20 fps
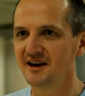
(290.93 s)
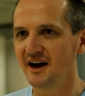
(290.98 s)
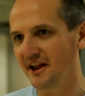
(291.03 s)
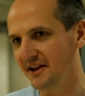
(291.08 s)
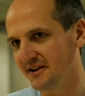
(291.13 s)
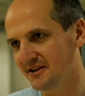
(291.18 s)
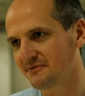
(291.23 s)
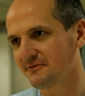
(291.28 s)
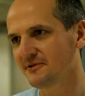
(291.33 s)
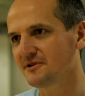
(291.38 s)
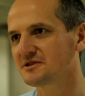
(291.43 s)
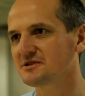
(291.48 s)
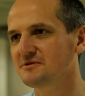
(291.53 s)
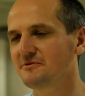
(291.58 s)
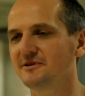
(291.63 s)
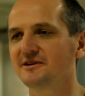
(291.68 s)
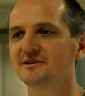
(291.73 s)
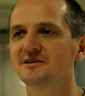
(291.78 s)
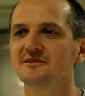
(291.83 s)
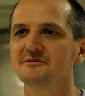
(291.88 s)
And it works
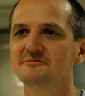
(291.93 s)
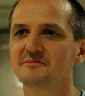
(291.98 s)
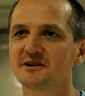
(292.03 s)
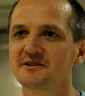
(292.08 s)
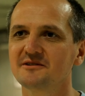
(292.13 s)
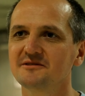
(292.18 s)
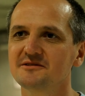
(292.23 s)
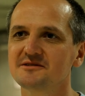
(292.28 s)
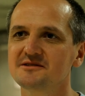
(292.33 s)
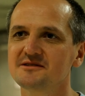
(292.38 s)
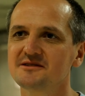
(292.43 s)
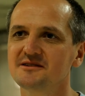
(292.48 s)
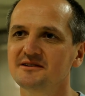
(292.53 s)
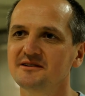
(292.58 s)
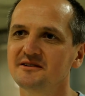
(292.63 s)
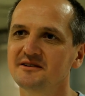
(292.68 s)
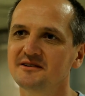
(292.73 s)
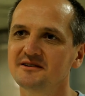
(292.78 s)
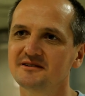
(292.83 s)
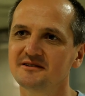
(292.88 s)
well because
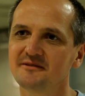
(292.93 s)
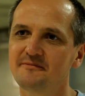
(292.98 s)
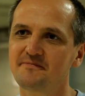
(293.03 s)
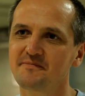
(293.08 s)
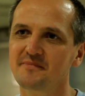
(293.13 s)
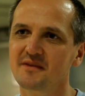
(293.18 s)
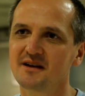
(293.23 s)
the